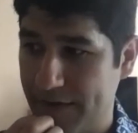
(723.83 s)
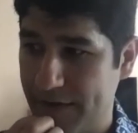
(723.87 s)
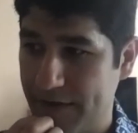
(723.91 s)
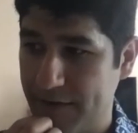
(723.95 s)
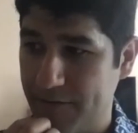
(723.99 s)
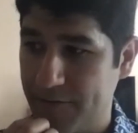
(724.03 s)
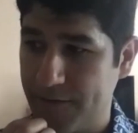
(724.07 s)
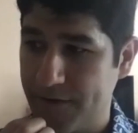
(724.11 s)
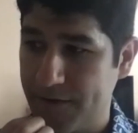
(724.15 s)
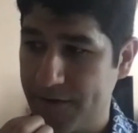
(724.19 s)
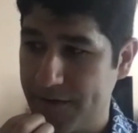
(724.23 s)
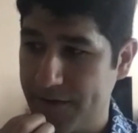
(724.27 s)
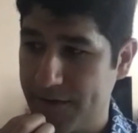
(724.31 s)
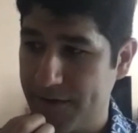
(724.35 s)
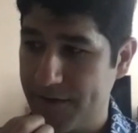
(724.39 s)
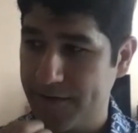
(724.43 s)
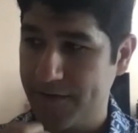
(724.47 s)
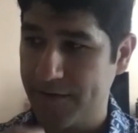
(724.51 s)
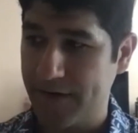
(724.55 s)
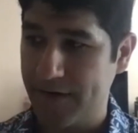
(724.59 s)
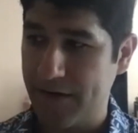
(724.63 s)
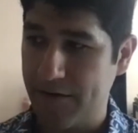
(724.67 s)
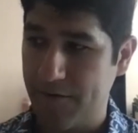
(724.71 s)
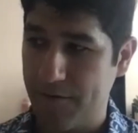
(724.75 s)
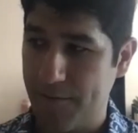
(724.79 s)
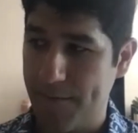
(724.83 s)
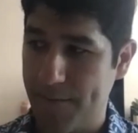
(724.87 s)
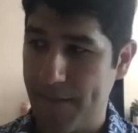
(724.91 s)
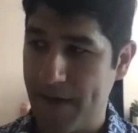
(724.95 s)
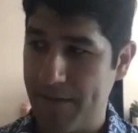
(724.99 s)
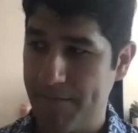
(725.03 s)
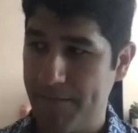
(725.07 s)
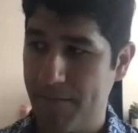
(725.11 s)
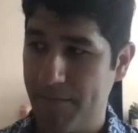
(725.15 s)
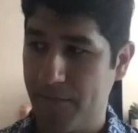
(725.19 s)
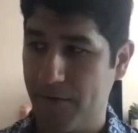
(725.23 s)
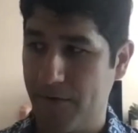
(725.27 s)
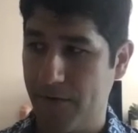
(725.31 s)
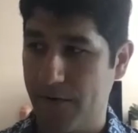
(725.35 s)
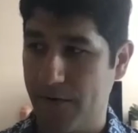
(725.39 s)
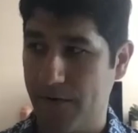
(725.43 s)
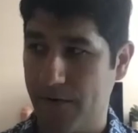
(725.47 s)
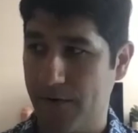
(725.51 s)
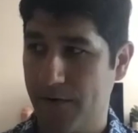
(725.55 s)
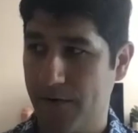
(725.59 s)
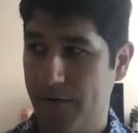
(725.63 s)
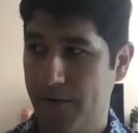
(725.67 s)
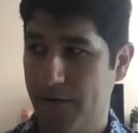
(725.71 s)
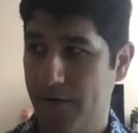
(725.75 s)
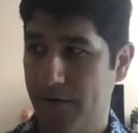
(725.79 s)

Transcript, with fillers: And one of the things that I remember